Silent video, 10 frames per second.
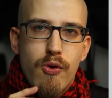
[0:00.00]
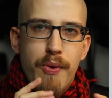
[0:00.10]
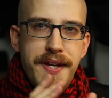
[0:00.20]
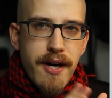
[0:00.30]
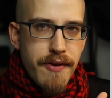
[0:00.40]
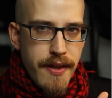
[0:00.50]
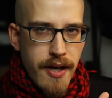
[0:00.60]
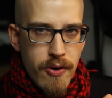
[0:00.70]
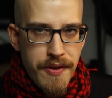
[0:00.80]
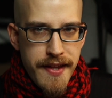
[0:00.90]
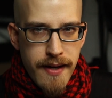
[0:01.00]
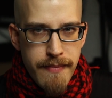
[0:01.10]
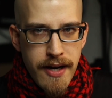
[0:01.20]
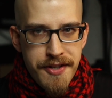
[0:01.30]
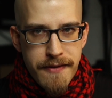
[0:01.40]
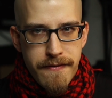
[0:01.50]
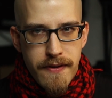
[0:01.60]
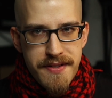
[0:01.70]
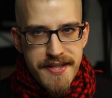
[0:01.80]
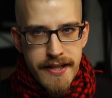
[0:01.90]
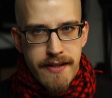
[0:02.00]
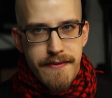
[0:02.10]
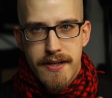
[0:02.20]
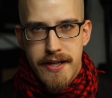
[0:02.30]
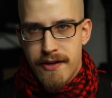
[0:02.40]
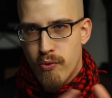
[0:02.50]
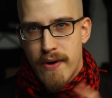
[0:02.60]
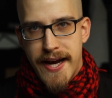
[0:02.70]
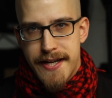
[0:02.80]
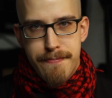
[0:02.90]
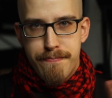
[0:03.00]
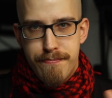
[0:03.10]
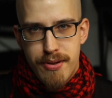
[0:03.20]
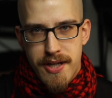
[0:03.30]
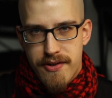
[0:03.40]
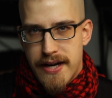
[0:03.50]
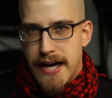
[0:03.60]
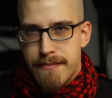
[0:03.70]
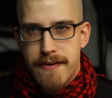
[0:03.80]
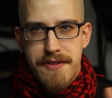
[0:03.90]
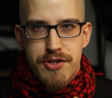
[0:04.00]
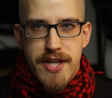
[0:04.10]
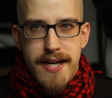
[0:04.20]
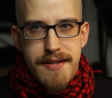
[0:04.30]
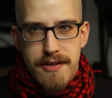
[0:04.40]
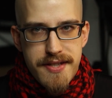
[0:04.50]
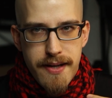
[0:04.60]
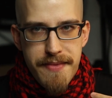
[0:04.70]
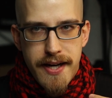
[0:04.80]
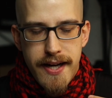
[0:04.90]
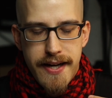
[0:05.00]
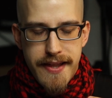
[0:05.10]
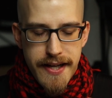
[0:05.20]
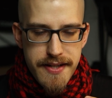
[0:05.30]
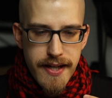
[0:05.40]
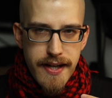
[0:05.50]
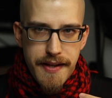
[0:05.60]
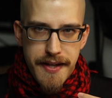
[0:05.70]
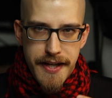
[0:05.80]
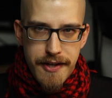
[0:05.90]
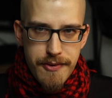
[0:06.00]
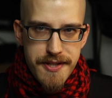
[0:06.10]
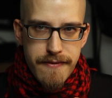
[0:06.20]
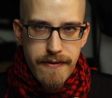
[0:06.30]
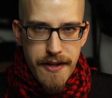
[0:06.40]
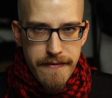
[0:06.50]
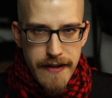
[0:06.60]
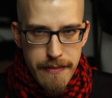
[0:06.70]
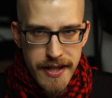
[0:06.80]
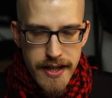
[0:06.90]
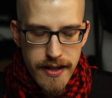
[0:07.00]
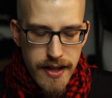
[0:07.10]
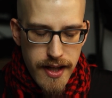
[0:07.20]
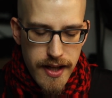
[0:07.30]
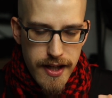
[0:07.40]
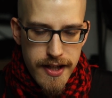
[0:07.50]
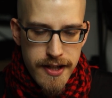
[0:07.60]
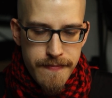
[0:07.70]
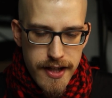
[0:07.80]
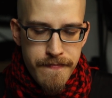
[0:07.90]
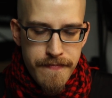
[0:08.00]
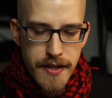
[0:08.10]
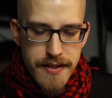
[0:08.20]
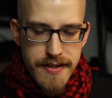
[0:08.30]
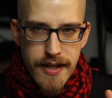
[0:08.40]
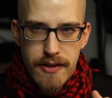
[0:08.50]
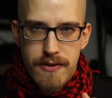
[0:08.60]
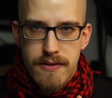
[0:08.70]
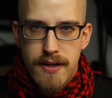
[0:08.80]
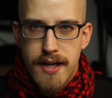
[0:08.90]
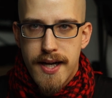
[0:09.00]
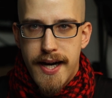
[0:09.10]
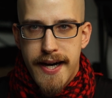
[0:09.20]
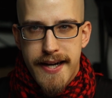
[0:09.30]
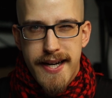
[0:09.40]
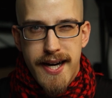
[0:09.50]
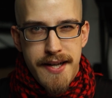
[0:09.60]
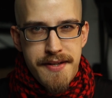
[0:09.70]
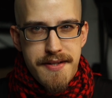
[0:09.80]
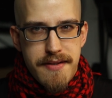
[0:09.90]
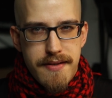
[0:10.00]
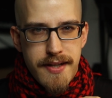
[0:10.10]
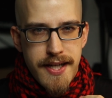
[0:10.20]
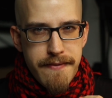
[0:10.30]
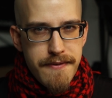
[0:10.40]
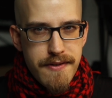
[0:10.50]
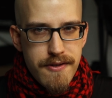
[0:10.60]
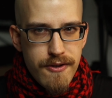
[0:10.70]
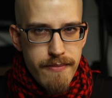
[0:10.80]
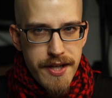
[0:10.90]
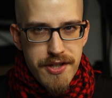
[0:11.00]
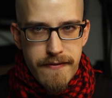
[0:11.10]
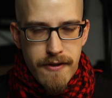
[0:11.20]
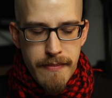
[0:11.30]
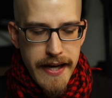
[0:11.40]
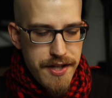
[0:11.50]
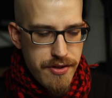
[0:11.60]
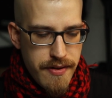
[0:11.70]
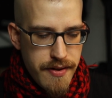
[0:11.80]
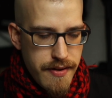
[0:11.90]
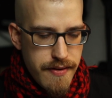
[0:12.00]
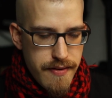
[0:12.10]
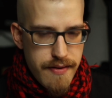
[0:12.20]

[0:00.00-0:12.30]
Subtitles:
We don't know the amount of silver in weight per gram of the jacket or something like that they used for the fabric. So I can't give too much information